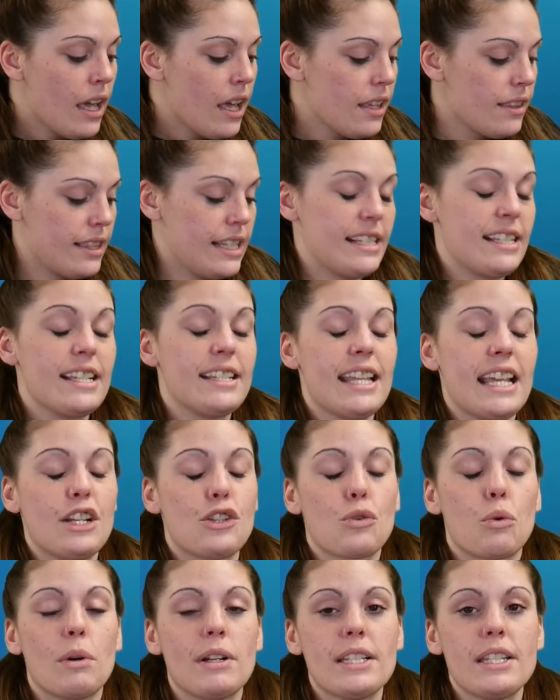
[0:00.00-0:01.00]
This is a
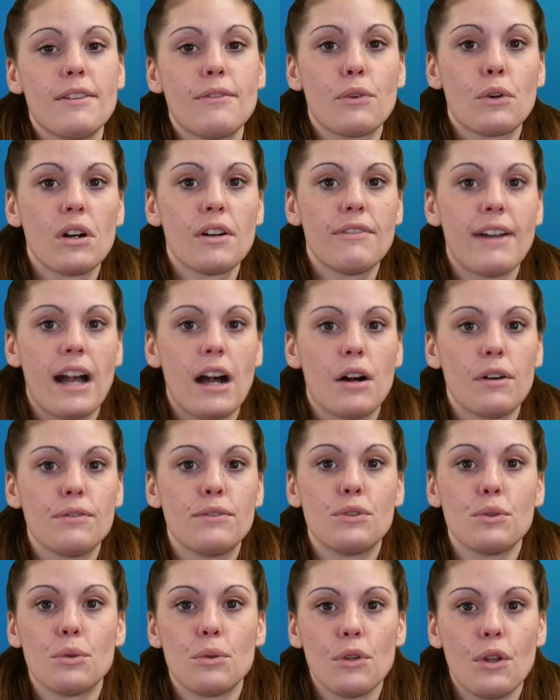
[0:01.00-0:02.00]
24-valve
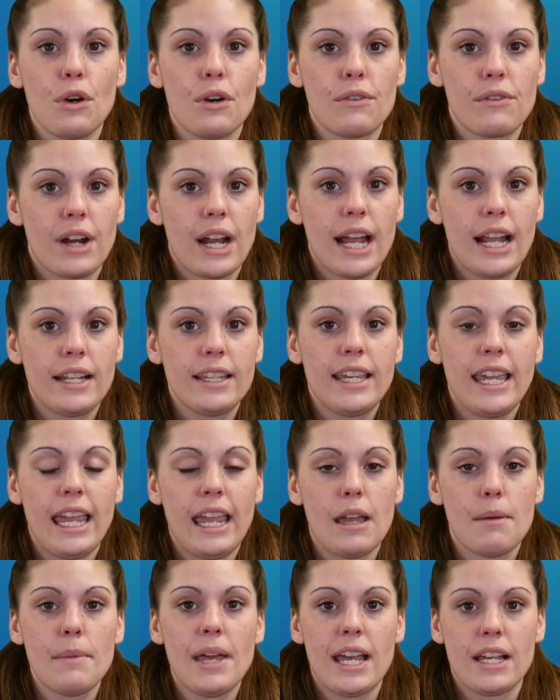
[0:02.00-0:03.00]
dual overhead
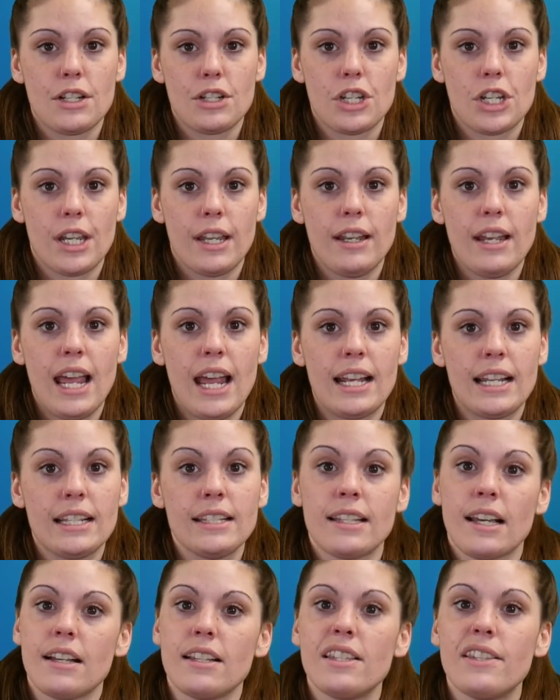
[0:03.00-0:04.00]
cam engine, and it
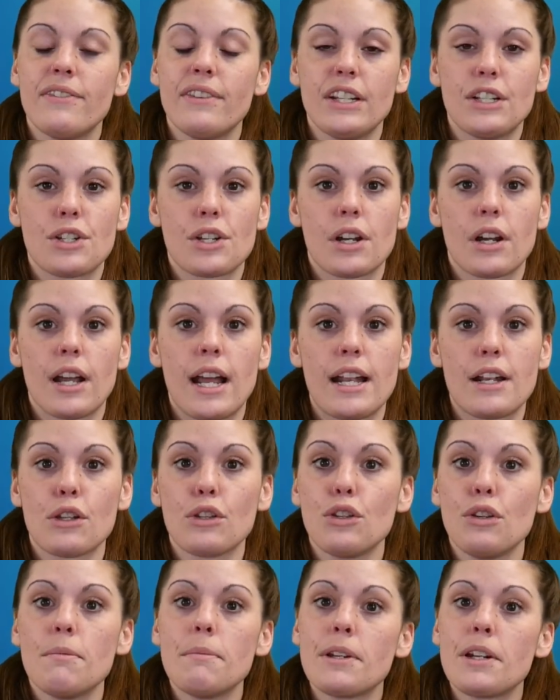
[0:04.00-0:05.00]
does feature an
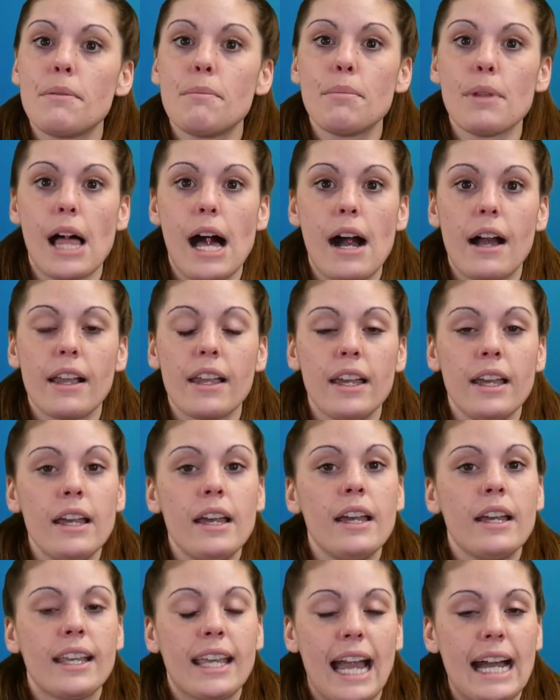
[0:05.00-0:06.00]
aluminum block,
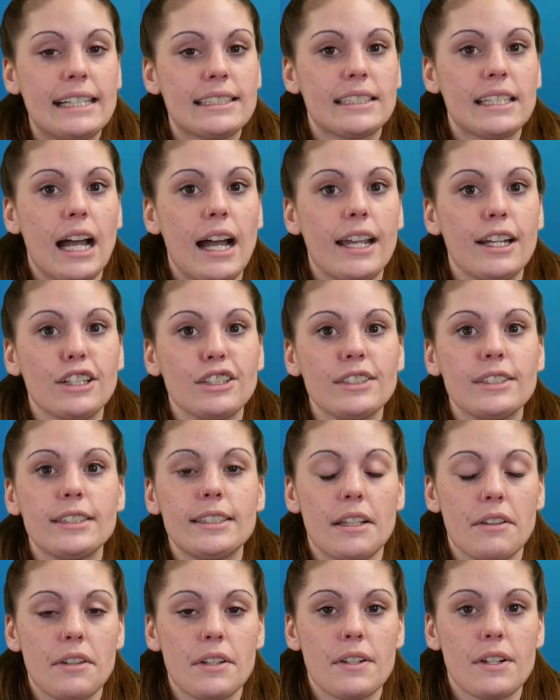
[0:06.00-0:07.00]
cast iron
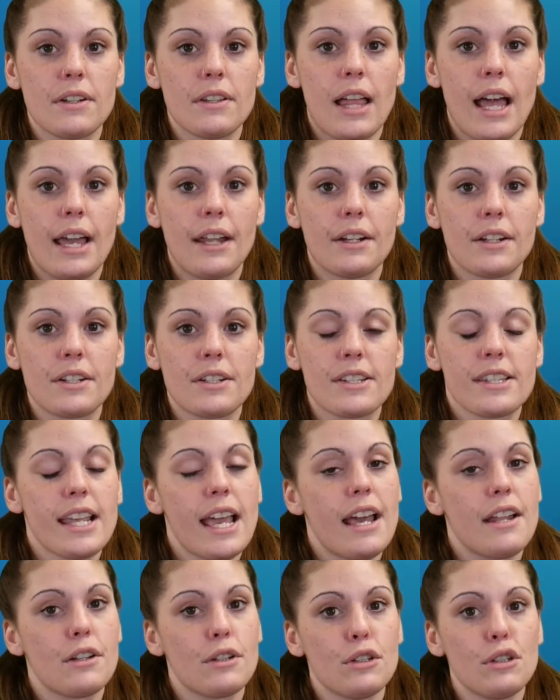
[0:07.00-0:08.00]
cylinder liners,
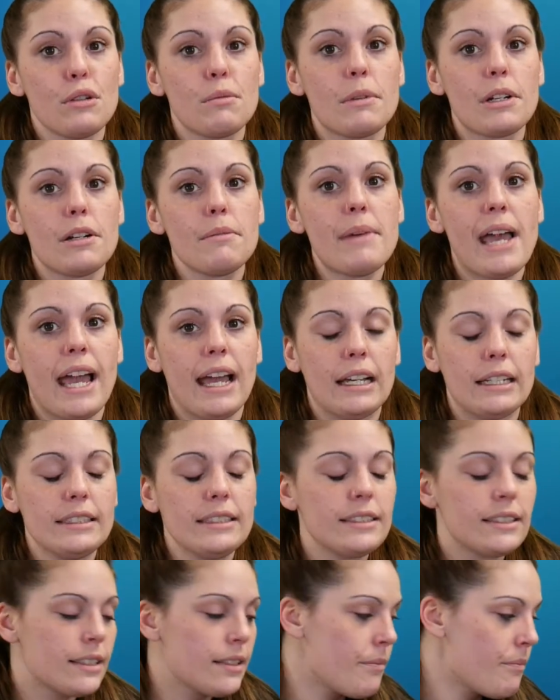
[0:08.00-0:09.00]
and aluminum
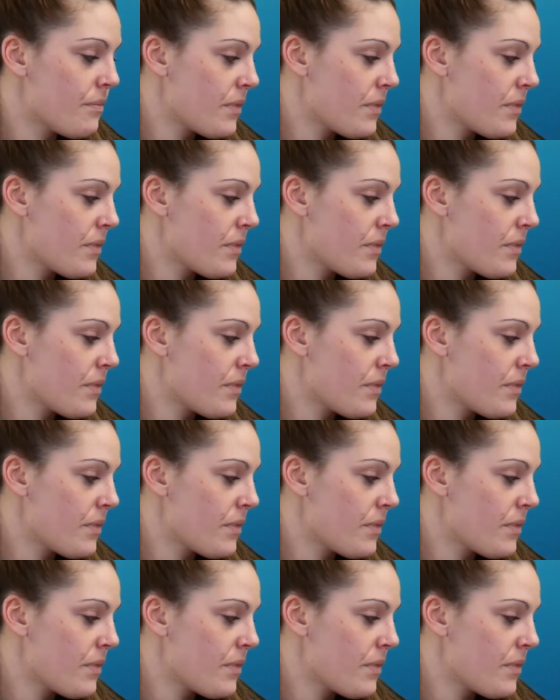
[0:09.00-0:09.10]
heads.